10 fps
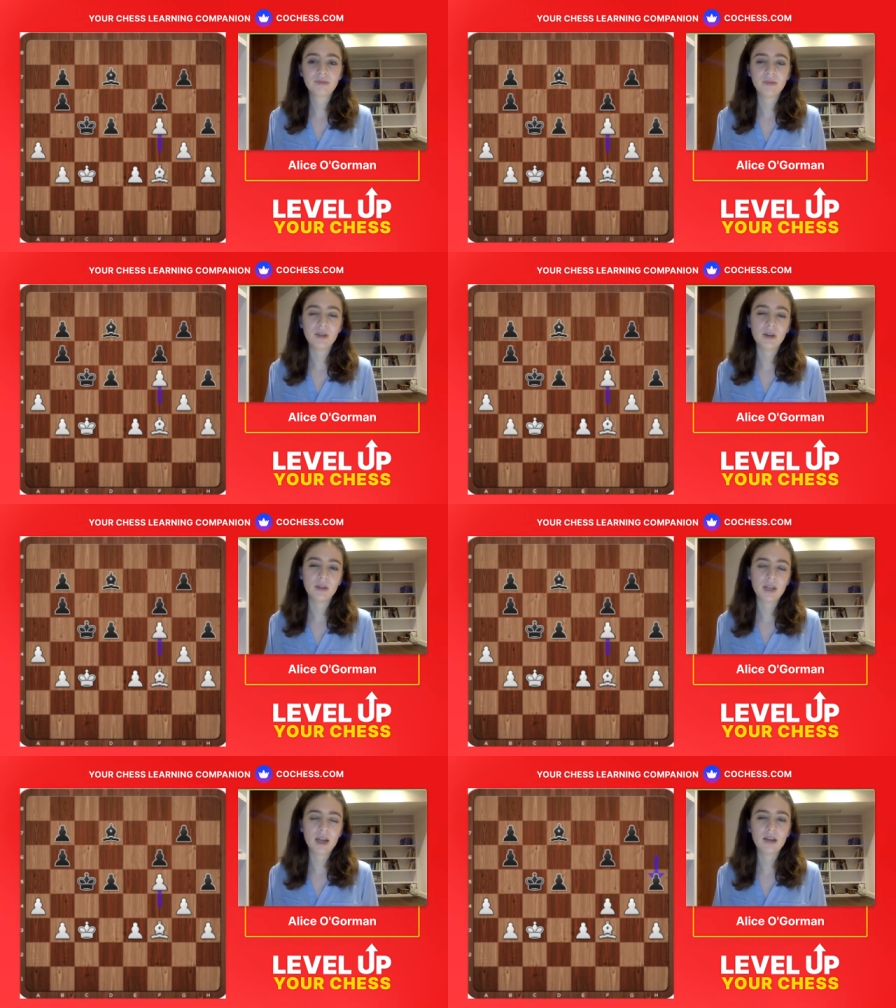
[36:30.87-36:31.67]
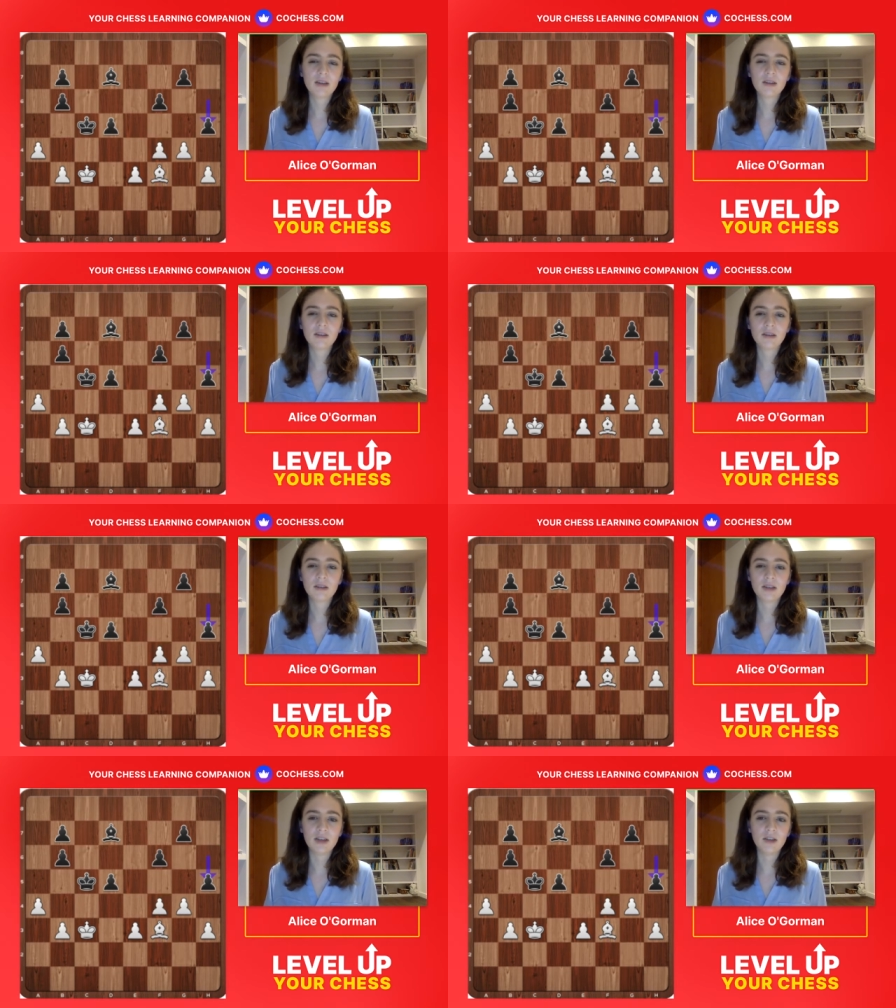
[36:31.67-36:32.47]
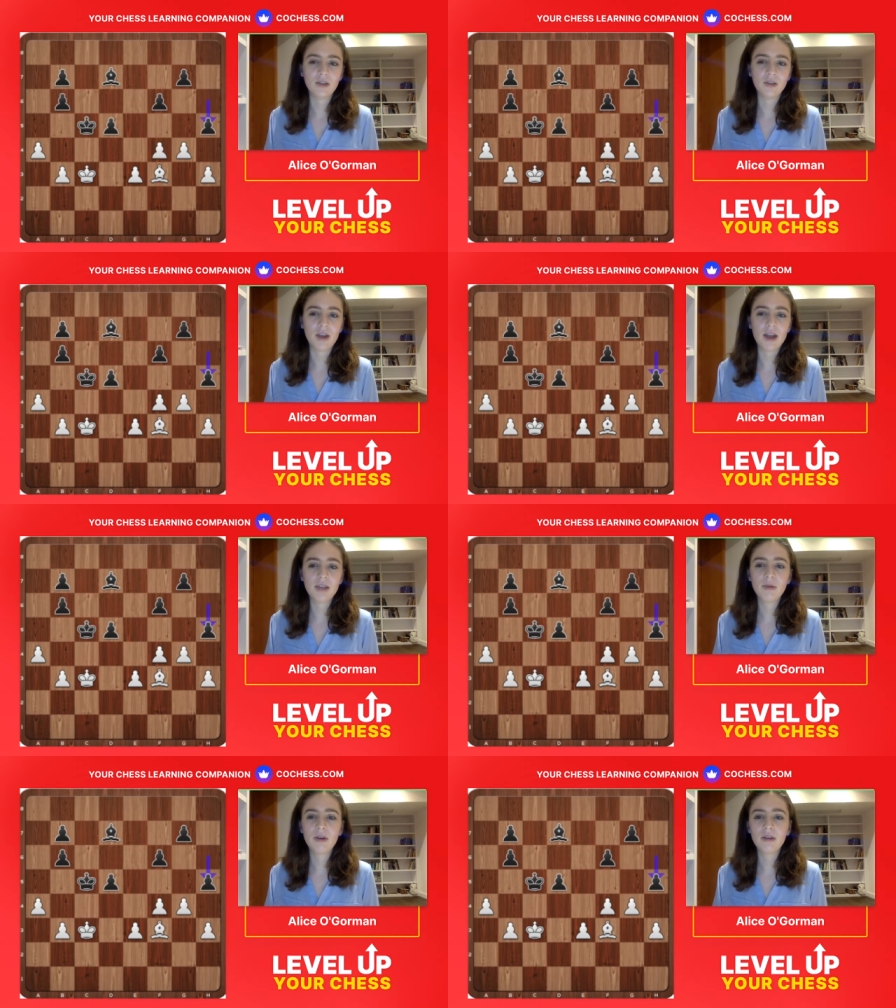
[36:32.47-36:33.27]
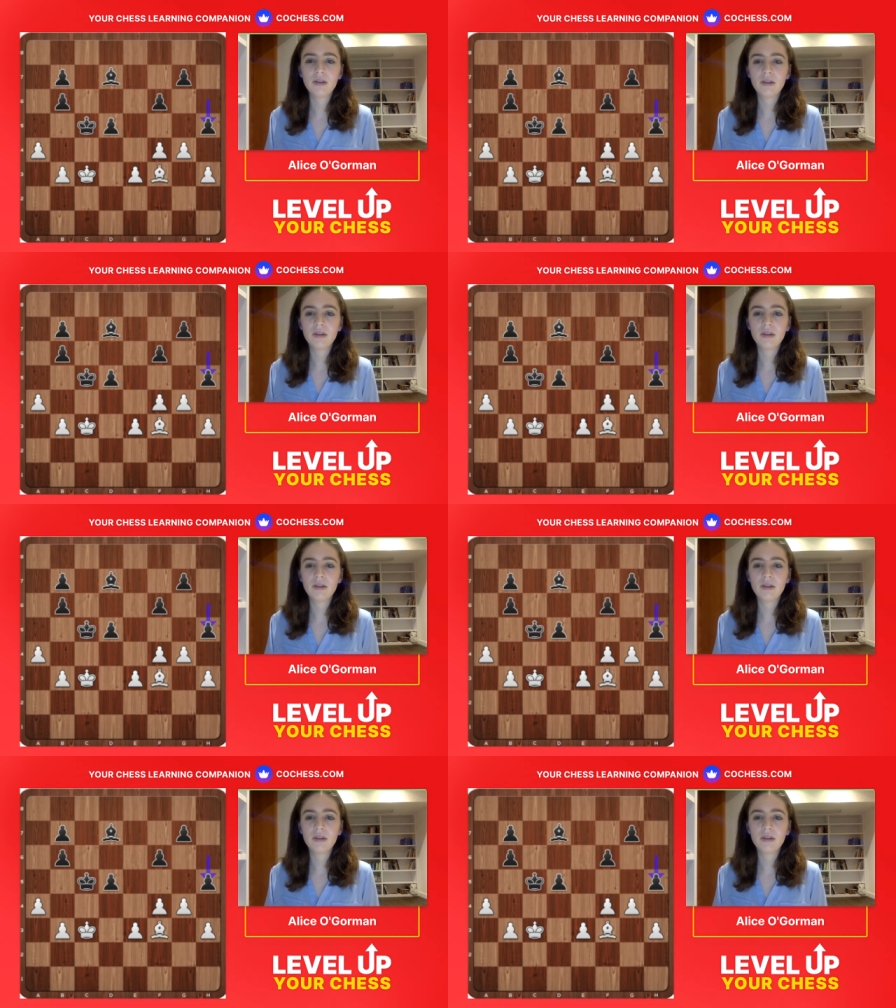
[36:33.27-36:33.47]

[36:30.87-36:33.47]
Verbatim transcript: You don't take, because then you'll lose your h-pawn.